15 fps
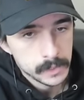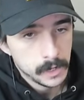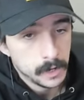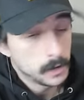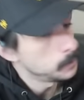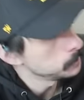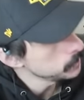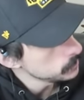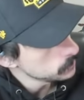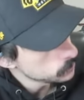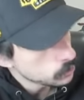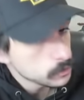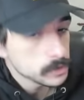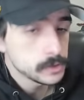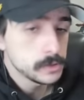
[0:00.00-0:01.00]
I mean, of
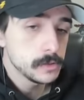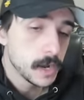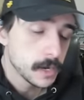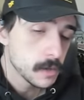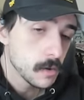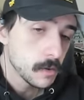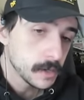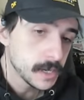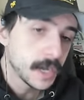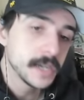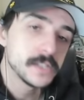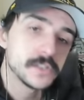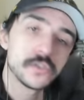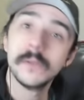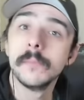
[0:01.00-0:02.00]
course, you gotta go get the
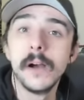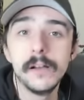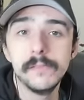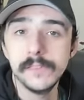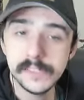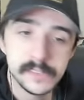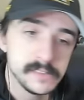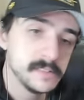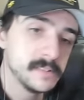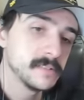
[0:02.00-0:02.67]
ice cream, obviously.